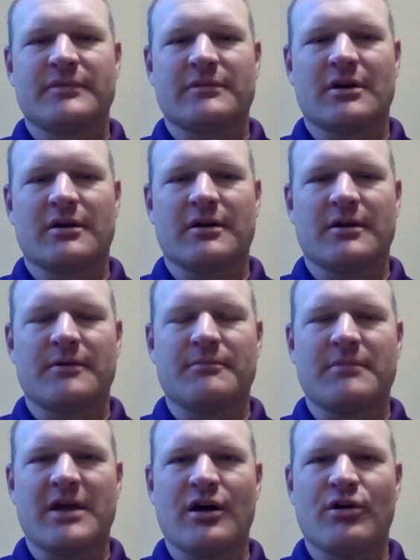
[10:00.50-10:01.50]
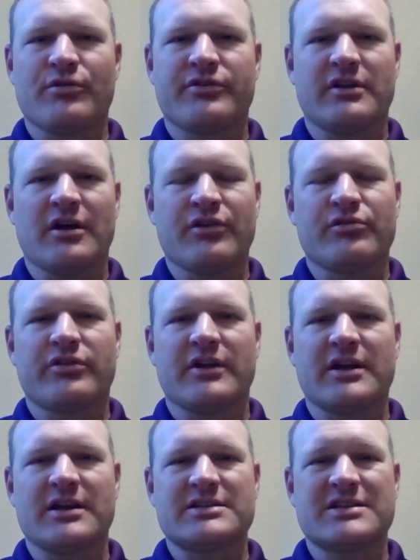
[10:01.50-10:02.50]
um, health and other
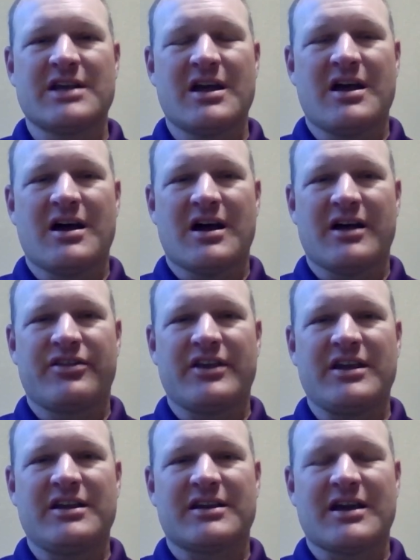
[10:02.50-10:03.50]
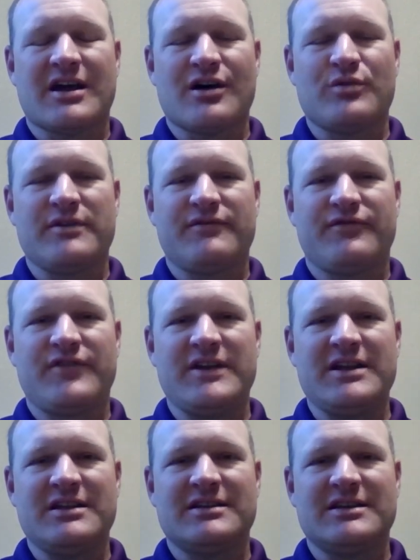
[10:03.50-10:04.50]
things. I think how we
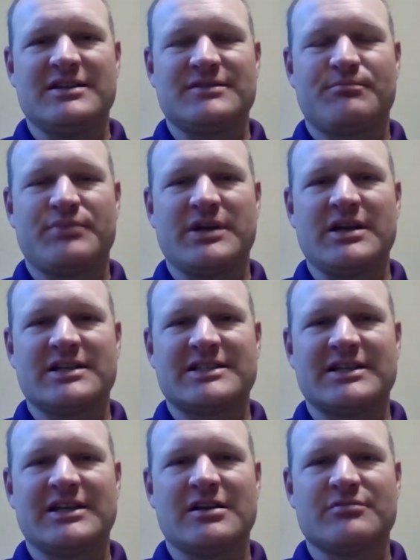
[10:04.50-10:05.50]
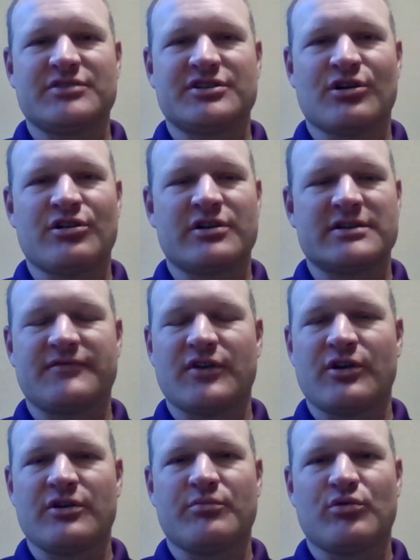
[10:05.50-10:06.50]
feed these pigs to get them started is
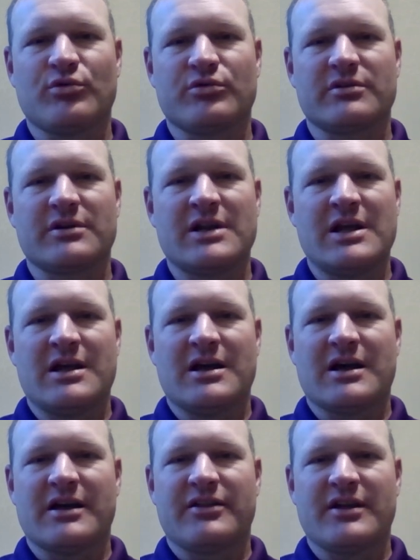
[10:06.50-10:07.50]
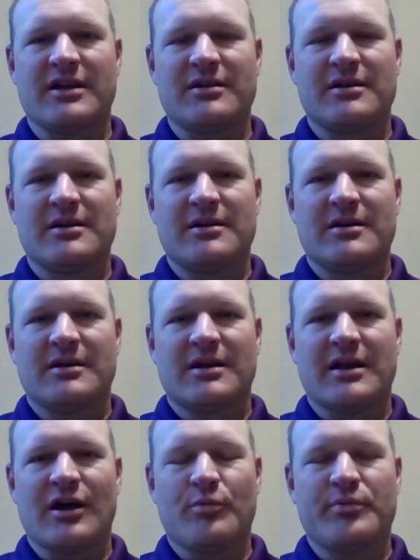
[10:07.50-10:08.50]
very important. I think
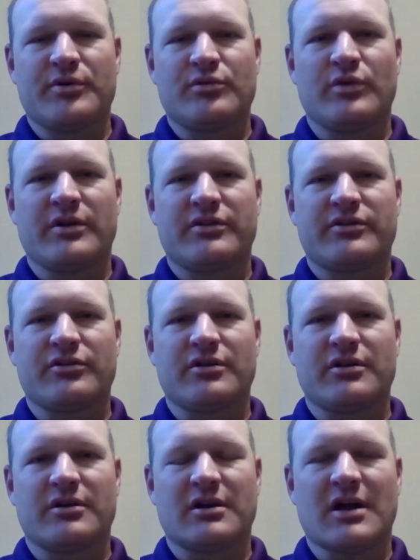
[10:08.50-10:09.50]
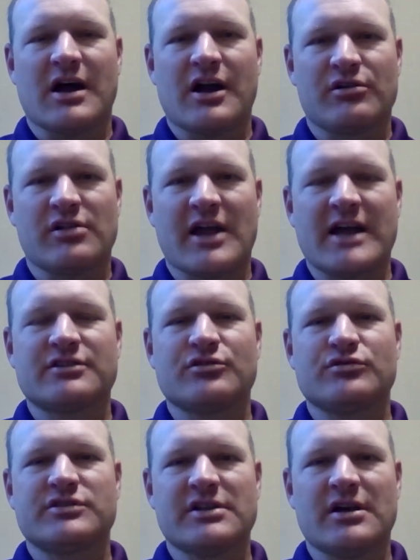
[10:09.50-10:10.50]
helping with the higher
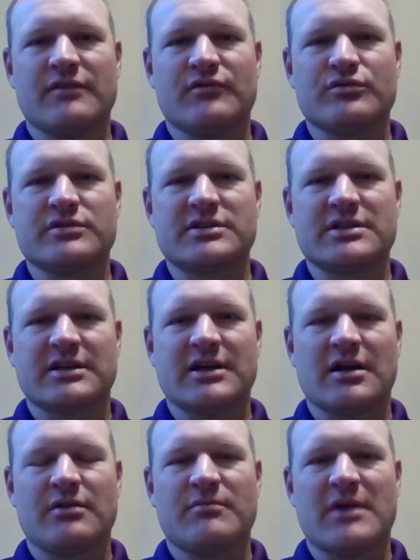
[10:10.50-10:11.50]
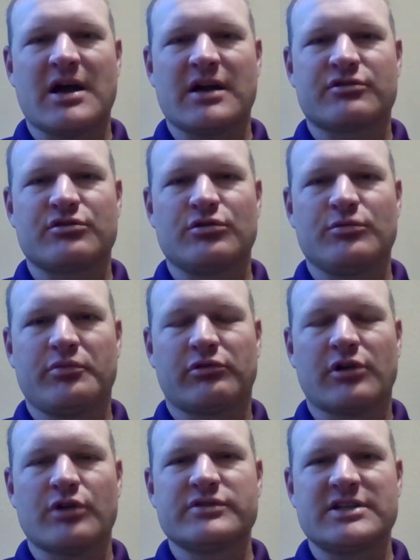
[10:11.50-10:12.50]
lactose levels, cutting back crude
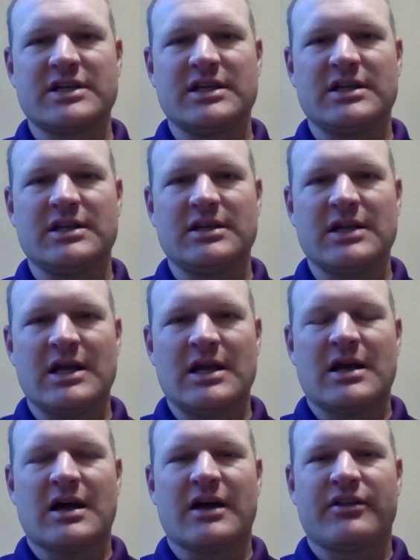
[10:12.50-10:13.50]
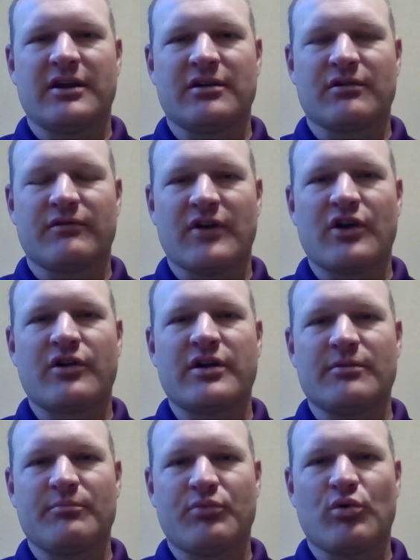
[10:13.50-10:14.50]
protein, I think are very
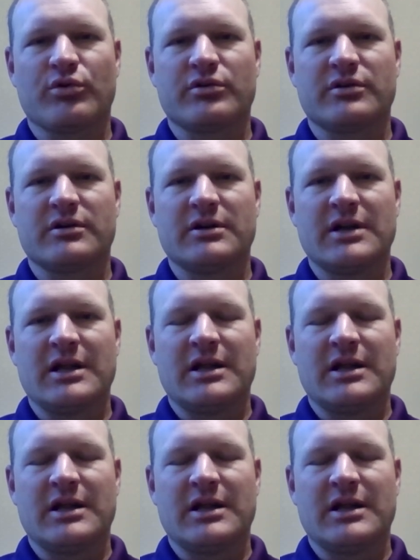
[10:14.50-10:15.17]
important